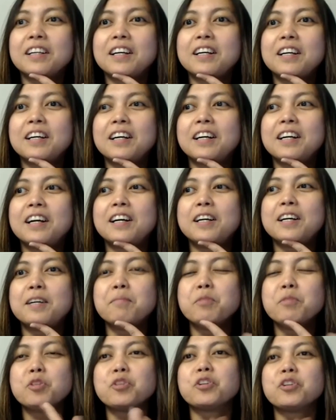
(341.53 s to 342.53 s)
uh, uh,
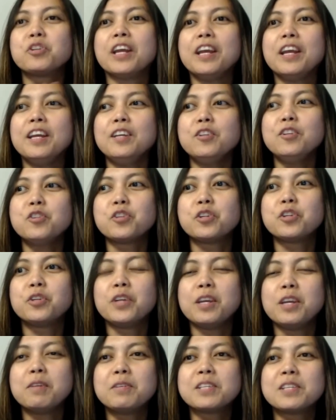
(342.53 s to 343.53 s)
Mister Angel,
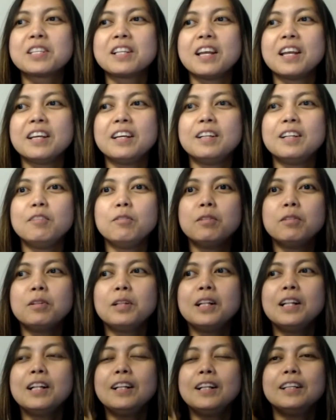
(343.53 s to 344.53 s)
he was like a,
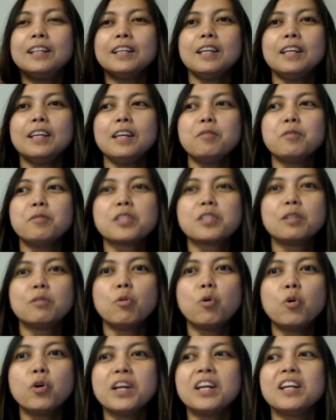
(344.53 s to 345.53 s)
he was a
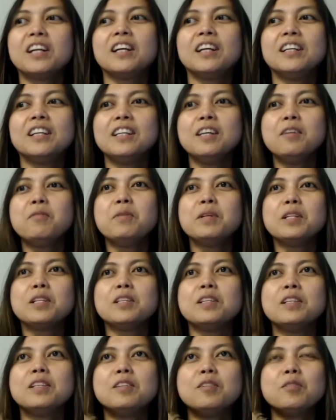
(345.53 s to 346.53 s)
lawyer and he went
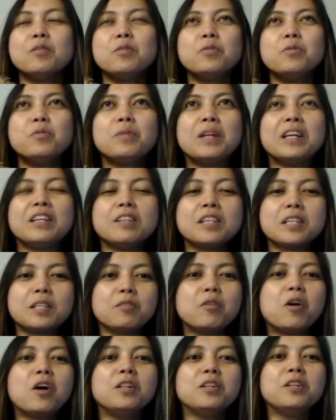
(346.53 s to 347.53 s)
into like
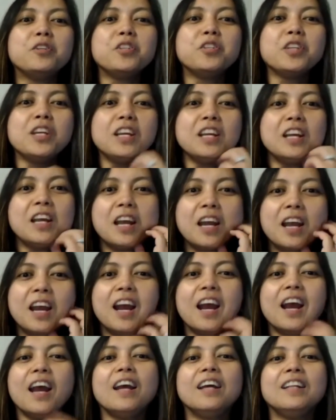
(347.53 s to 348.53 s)
technology.
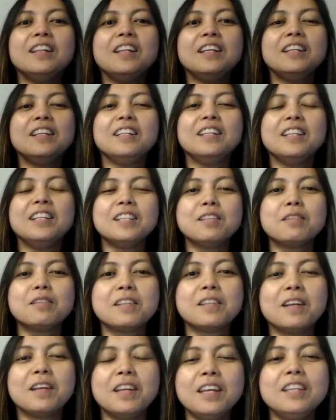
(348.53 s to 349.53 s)
And then this,
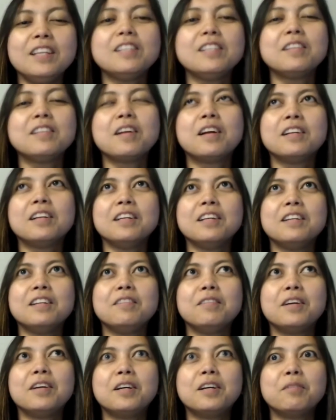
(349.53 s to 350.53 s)
he started
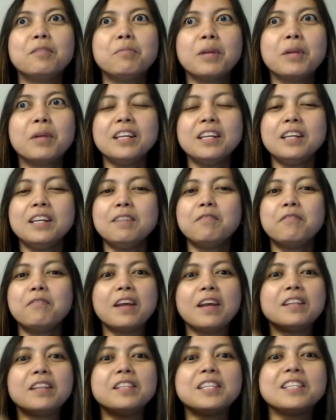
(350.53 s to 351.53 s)
uh, writing
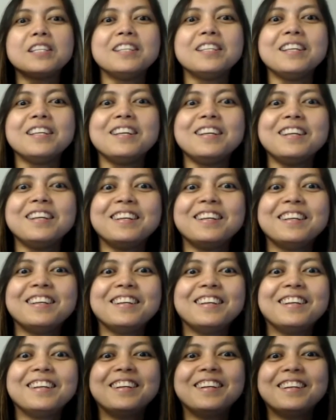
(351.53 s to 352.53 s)
fantasy
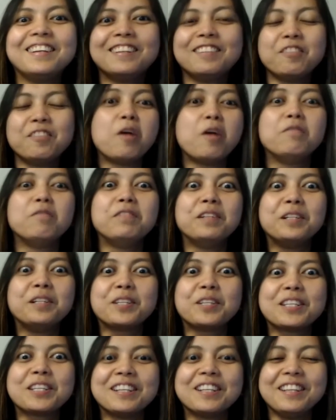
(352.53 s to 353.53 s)

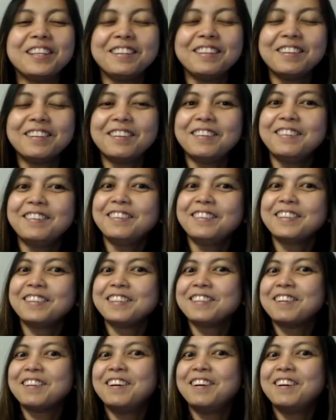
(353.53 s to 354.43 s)
novels, you know? So